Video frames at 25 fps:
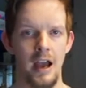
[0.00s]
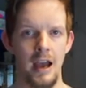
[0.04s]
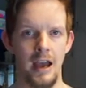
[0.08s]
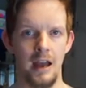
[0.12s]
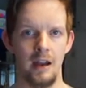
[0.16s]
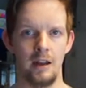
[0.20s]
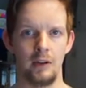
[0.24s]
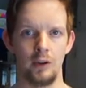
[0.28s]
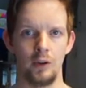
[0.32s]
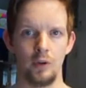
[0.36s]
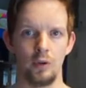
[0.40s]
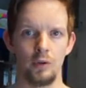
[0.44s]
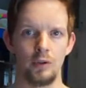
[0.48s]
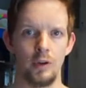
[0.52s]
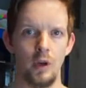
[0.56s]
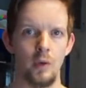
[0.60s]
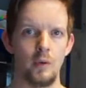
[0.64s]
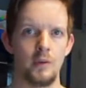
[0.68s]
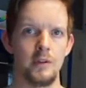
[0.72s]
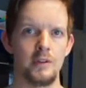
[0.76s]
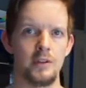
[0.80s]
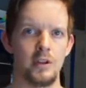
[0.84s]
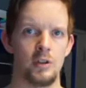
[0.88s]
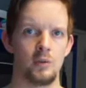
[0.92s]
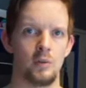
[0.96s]
You'll
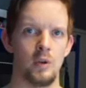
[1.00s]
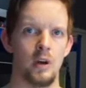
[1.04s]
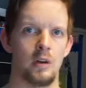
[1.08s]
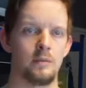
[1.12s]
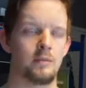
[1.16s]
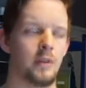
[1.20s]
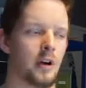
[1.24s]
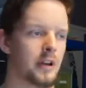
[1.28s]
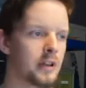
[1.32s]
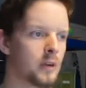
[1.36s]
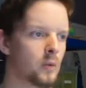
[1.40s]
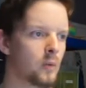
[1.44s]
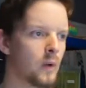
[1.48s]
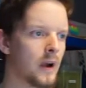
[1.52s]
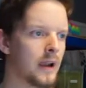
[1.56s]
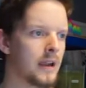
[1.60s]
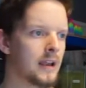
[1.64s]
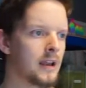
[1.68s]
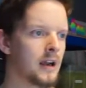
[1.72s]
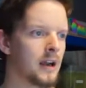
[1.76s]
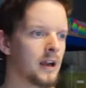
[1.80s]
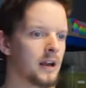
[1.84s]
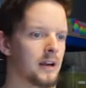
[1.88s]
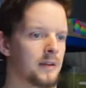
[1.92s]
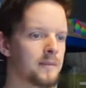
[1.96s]
notice as well, by the
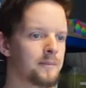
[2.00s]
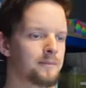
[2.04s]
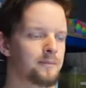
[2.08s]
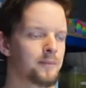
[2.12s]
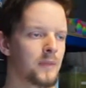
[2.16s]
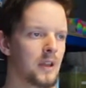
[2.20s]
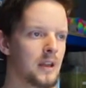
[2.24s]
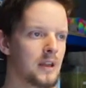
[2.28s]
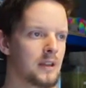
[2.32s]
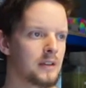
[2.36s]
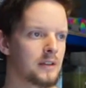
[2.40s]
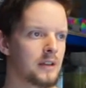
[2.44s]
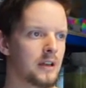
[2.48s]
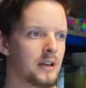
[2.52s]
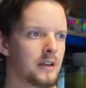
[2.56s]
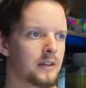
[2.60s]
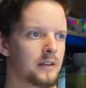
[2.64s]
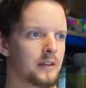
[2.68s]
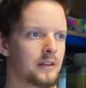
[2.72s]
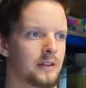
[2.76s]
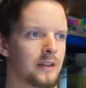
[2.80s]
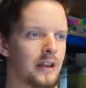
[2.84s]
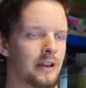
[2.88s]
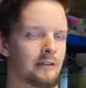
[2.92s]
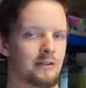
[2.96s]
way, that
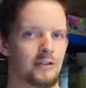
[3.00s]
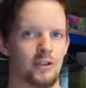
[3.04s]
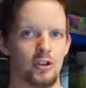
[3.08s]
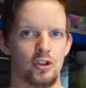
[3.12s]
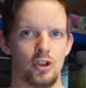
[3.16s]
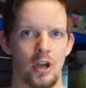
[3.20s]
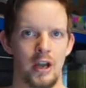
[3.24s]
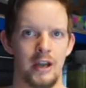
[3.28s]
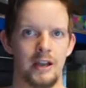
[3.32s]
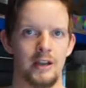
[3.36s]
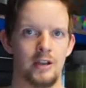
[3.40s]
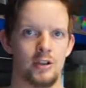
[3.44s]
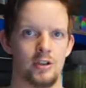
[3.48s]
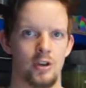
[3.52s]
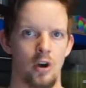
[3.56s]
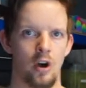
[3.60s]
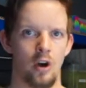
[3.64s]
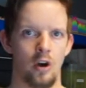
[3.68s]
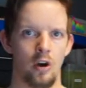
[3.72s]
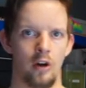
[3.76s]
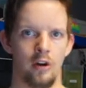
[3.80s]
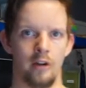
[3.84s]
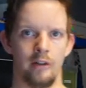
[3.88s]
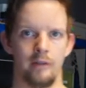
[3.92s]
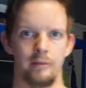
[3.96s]
there is a change
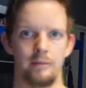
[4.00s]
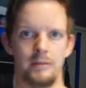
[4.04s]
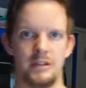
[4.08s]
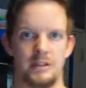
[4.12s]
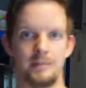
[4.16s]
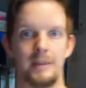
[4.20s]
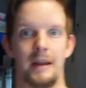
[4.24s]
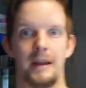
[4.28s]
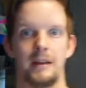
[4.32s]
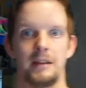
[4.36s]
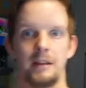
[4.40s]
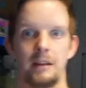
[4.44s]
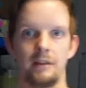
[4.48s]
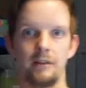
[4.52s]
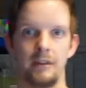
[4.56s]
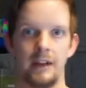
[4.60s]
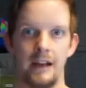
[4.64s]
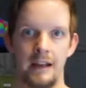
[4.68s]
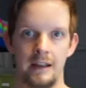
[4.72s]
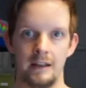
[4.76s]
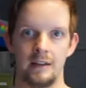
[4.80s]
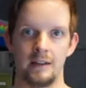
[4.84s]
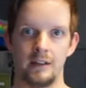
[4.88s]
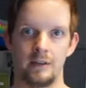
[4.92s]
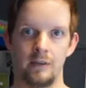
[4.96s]
of perspective
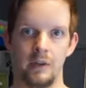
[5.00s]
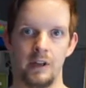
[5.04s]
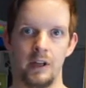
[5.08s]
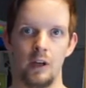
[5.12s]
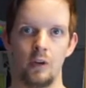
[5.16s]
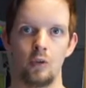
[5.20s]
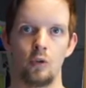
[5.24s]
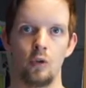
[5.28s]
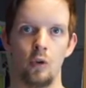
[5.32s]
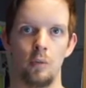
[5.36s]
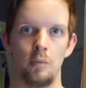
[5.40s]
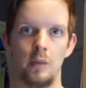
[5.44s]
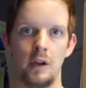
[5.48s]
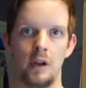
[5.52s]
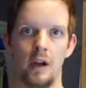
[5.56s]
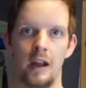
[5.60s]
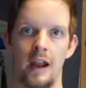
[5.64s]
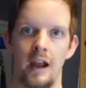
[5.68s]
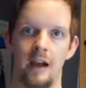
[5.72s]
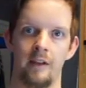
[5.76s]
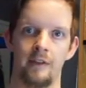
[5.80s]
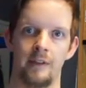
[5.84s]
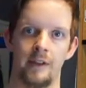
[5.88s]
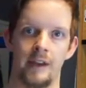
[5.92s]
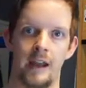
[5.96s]
in this video. Normally I
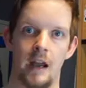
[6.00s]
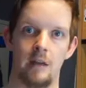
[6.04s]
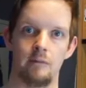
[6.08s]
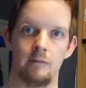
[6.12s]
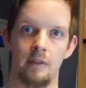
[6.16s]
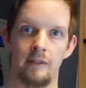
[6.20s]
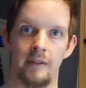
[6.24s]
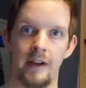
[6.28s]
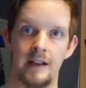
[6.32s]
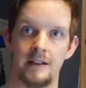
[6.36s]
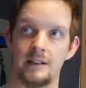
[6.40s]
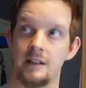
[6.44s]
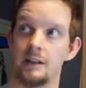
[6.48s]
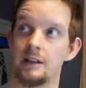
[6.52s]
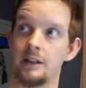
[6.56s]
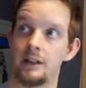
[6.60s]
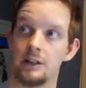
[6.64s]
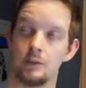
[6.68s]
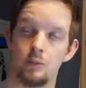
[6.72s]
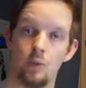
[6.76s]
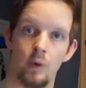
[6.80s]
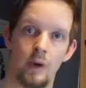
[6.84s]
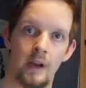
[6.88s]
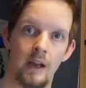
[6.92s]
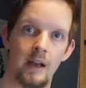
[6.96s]
have the camera facing
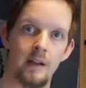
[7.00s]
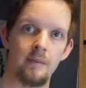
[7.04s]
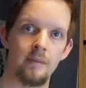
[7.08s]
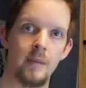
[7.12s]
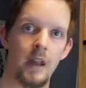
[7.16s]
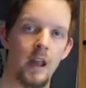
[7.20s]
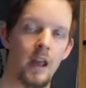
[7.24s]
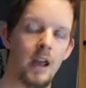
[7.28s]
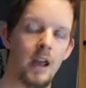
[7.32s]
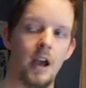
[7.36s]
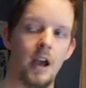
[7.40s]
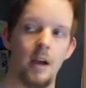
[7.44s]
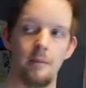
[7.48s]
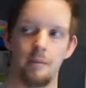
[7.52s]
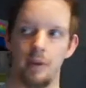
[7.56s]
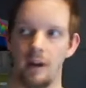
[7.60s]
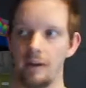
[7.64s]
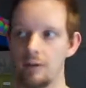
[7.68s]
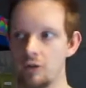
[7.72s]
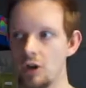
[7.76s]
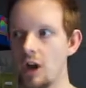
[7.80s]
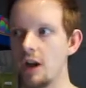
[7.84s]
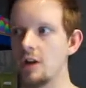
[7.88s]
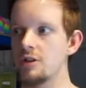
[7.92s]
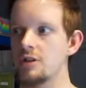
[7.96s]
this wall here, but
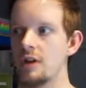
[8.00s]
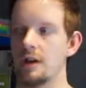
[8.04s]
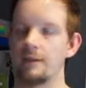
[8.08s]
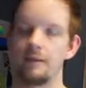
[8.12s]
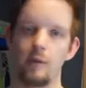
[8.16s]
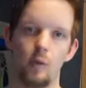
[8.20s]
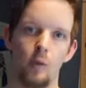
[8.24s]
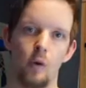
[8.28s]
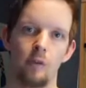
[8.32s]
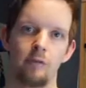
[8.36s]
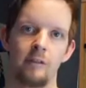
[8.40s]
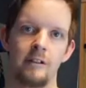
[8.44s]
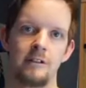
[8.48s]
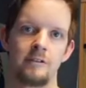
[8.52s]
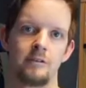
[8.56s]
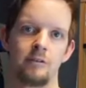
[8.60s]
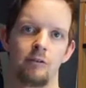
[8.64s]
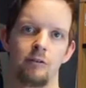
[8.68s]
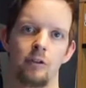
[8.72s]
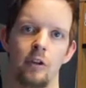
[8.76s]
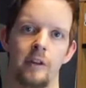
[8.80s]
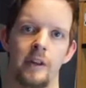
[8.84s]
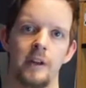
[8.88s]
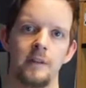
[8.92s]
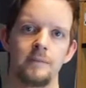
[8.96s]
I've changed that for one reason or
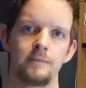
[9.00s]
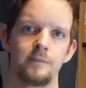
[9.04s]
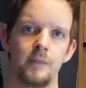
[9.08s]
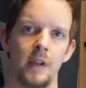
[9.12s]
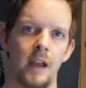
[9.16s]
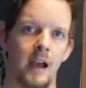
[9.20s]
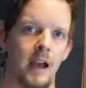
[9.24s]
another.